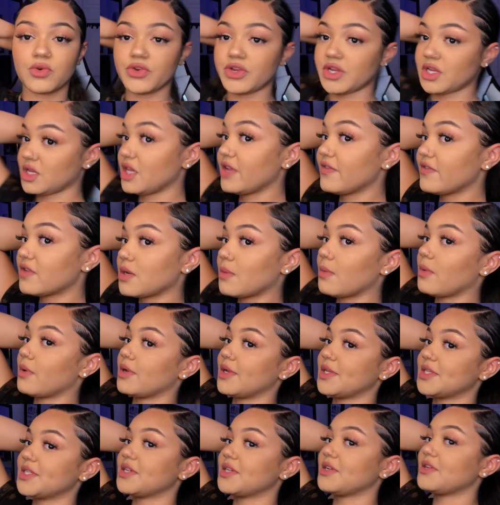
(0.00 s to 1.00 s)
or you can leave it in a
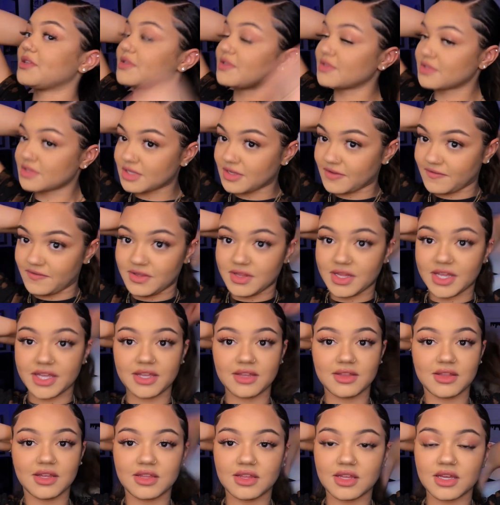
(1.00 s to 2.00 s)
ponytail if you
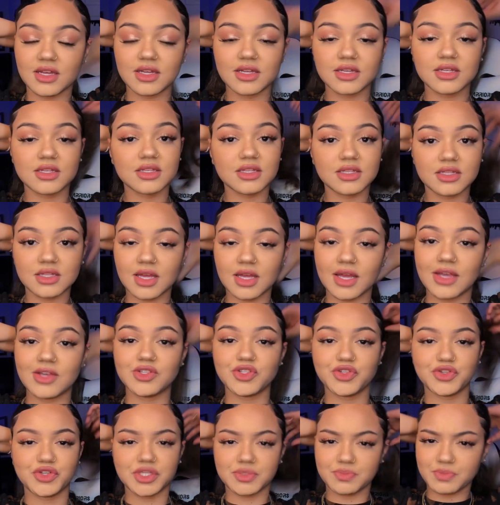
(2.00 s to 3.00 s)
like it like that. I
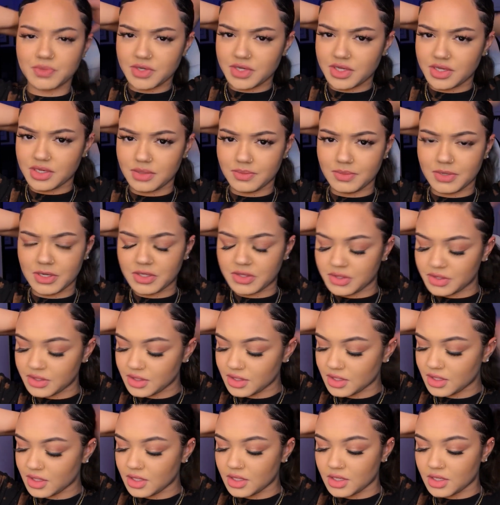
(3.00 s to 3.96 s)
usually just put it in a bun.